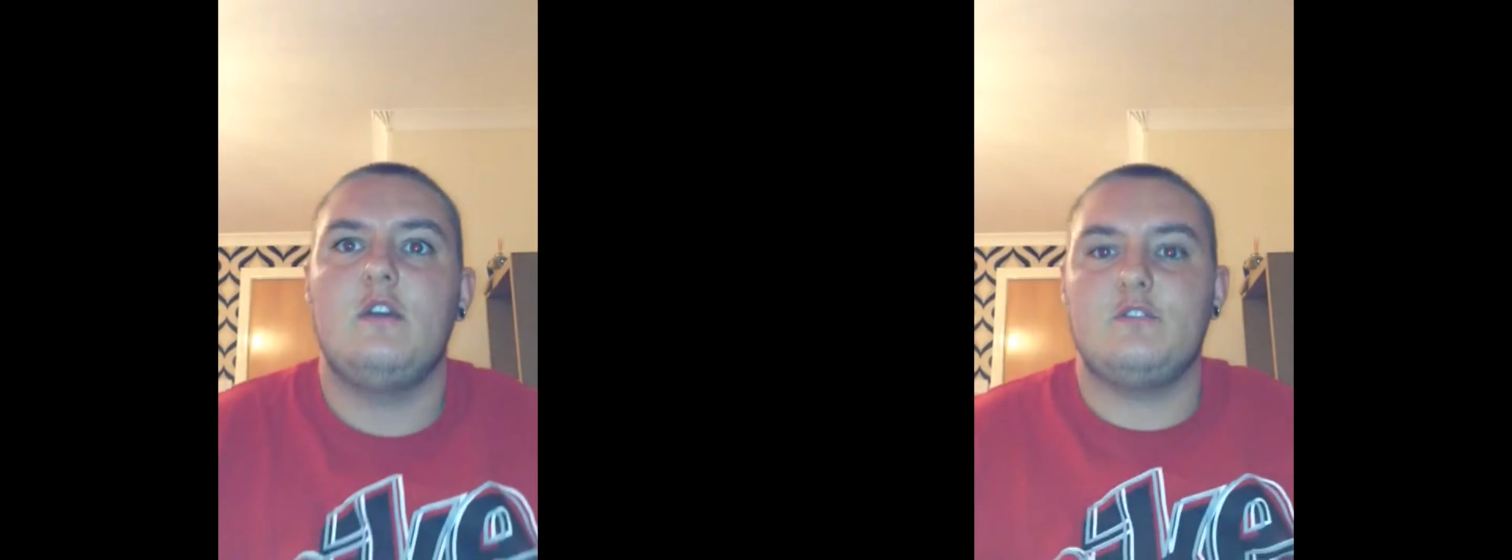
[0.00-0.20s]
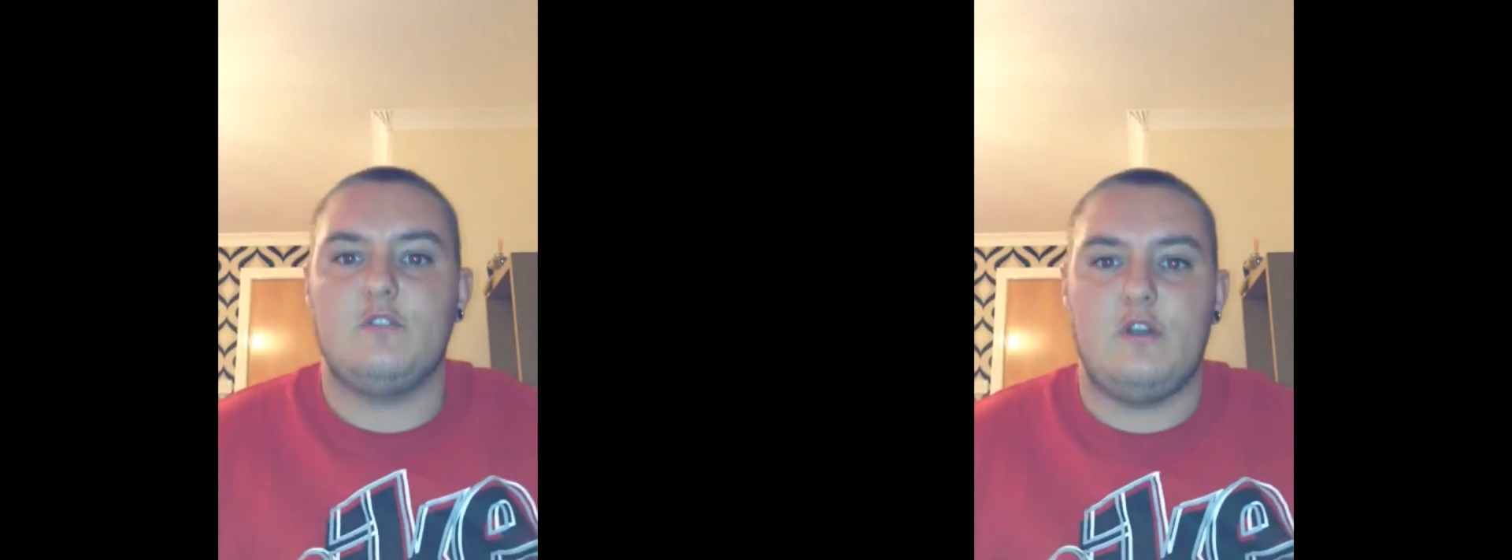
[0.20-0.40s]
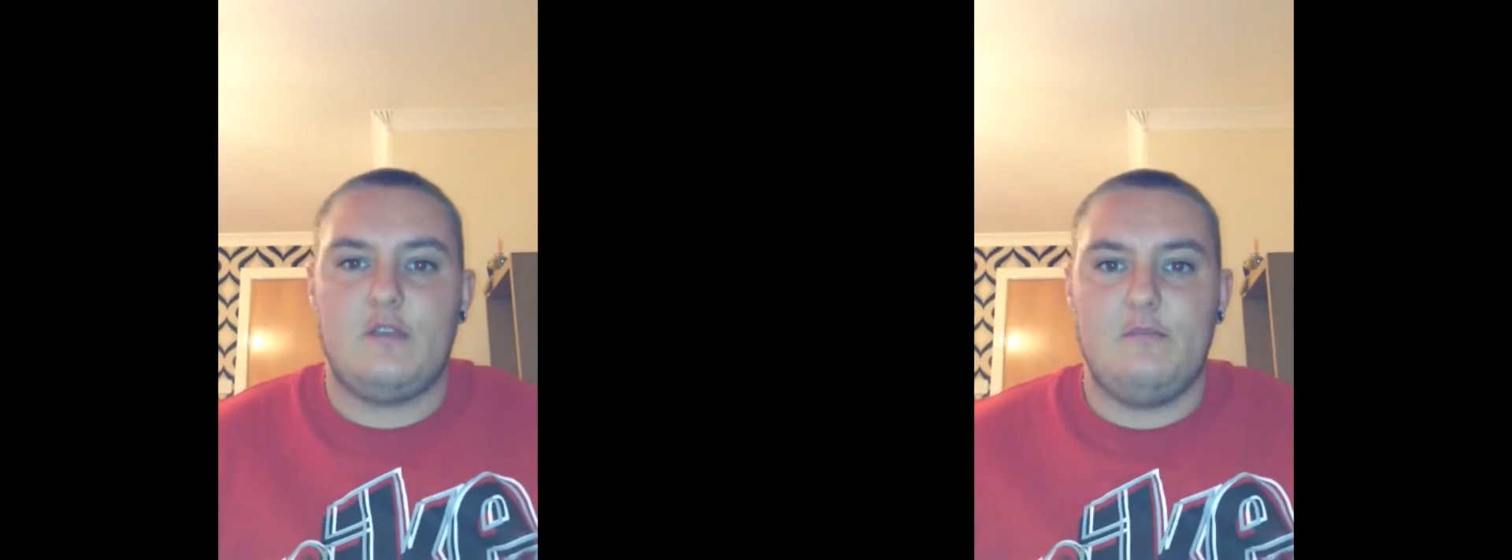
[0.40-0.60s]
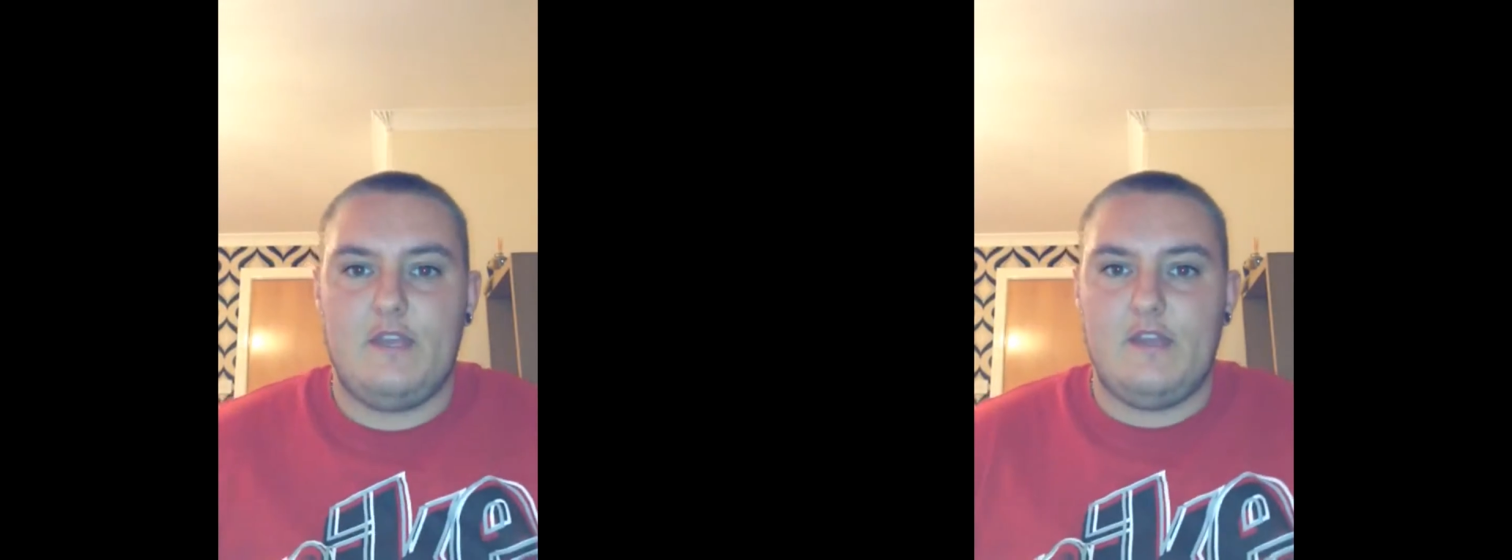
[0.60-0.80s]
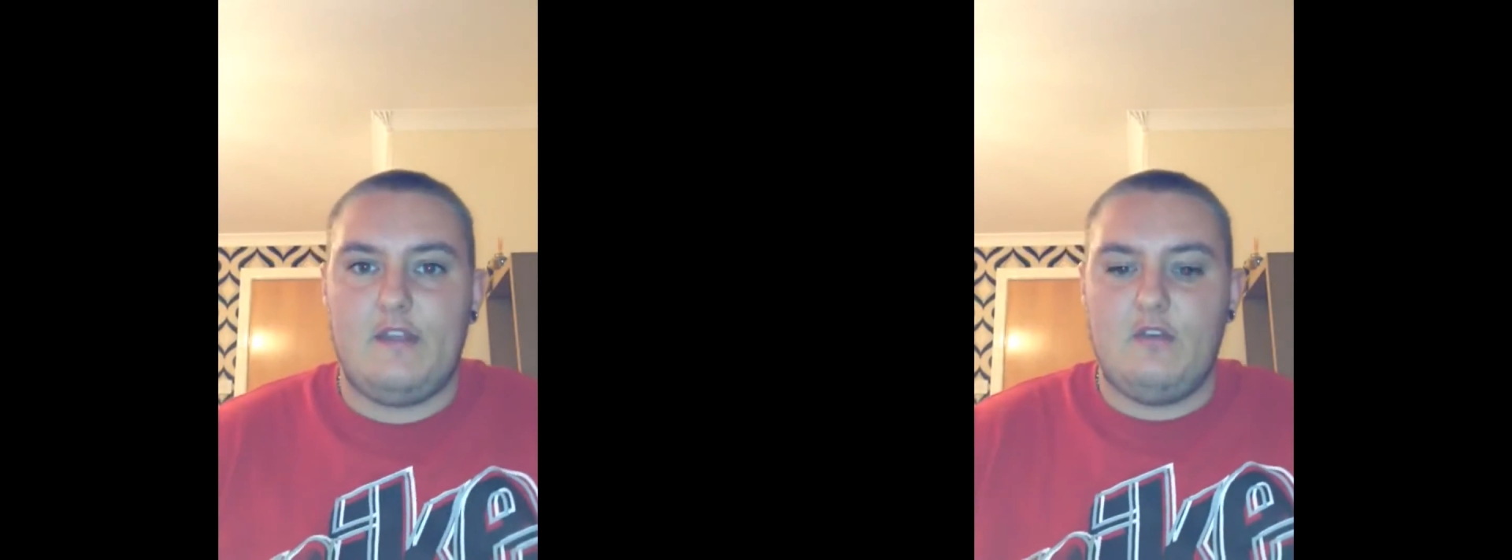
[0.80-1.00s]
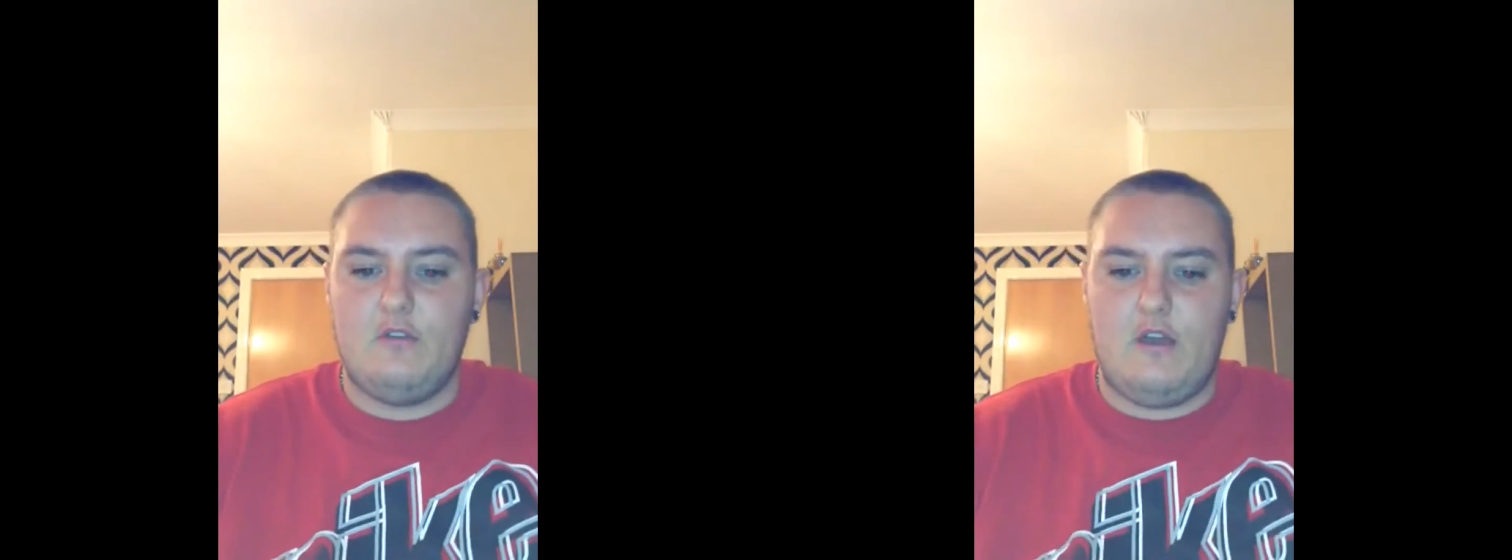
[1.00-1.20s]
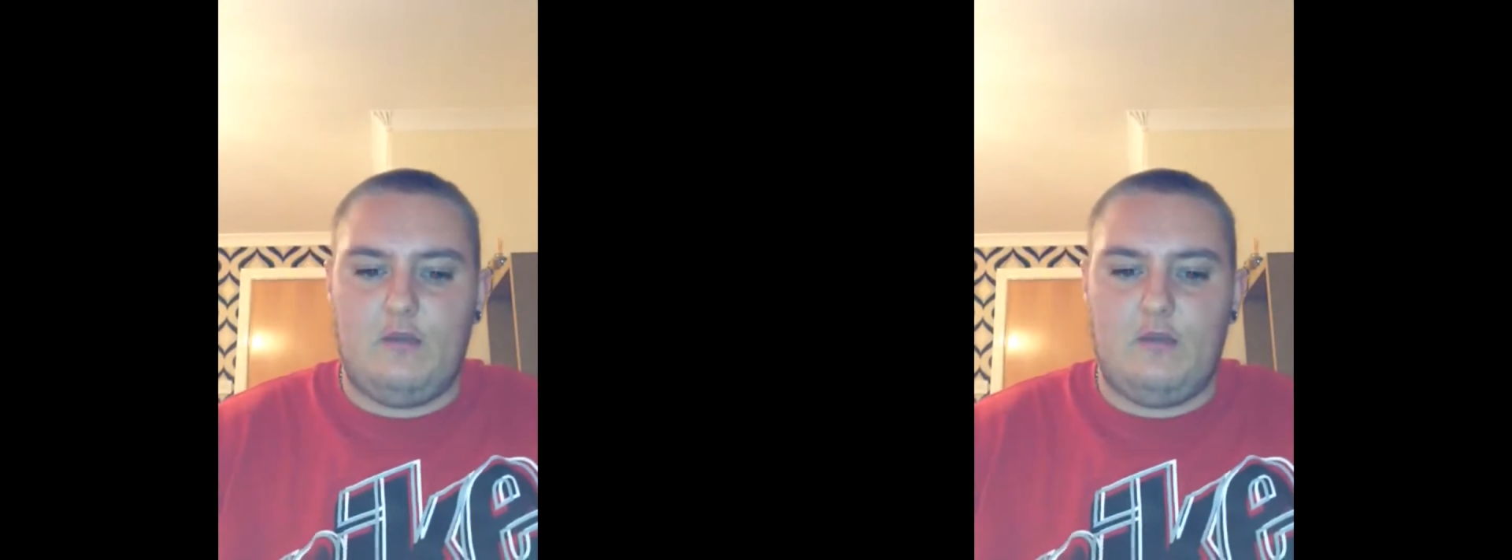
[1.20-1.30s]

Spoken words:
so I can make it now.